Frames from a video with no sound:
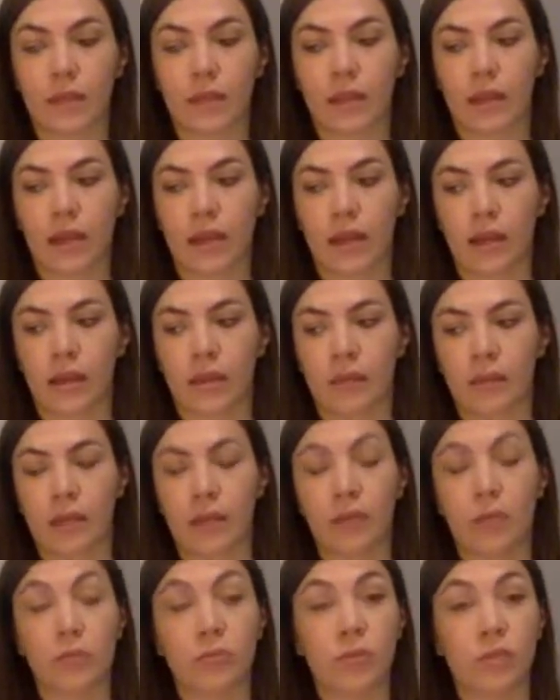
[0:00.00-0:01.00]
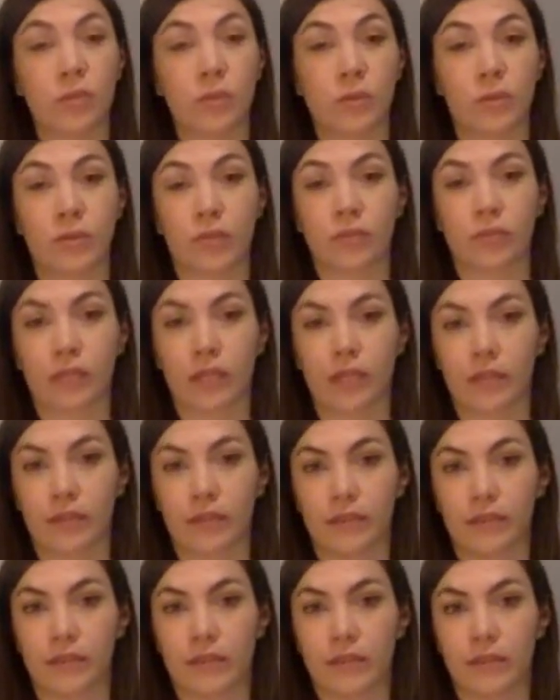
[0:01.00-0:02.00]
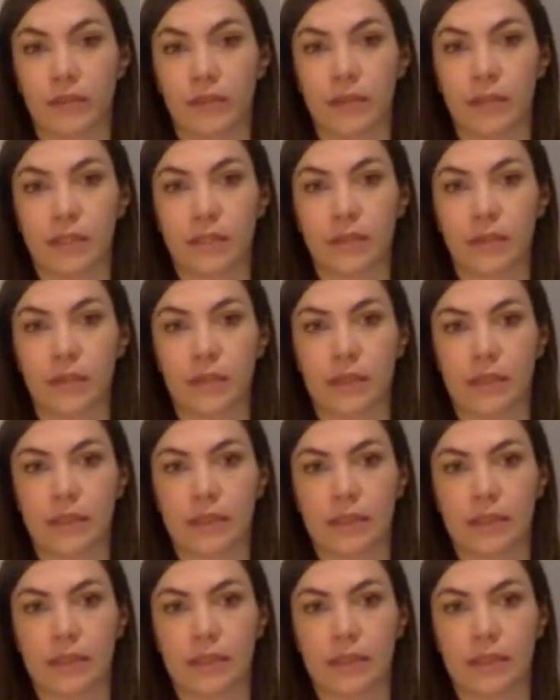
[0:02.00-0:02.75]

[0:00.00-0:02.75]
and also with grief, this one.